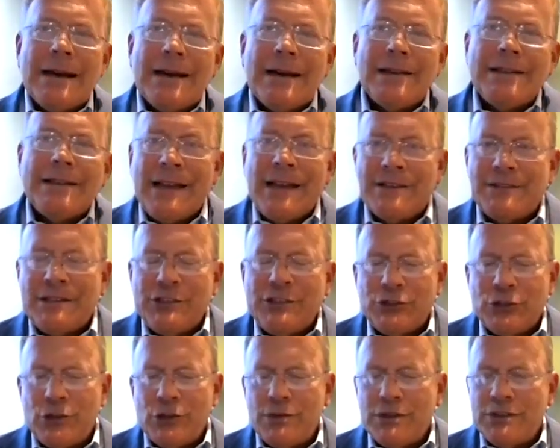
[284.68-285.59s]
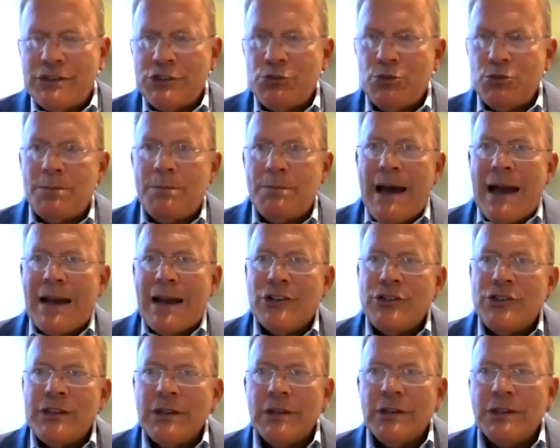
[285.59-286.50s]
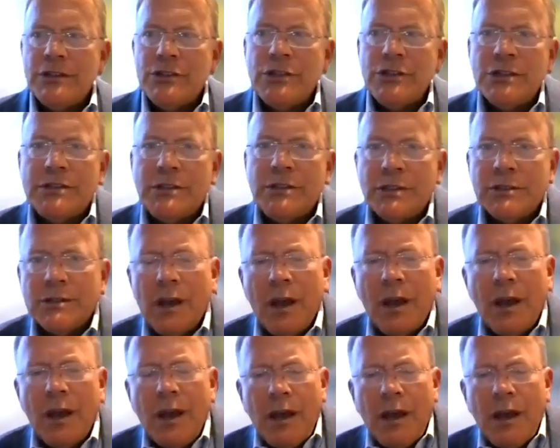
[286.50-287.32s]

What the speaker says: the testing services with packaging and logistics,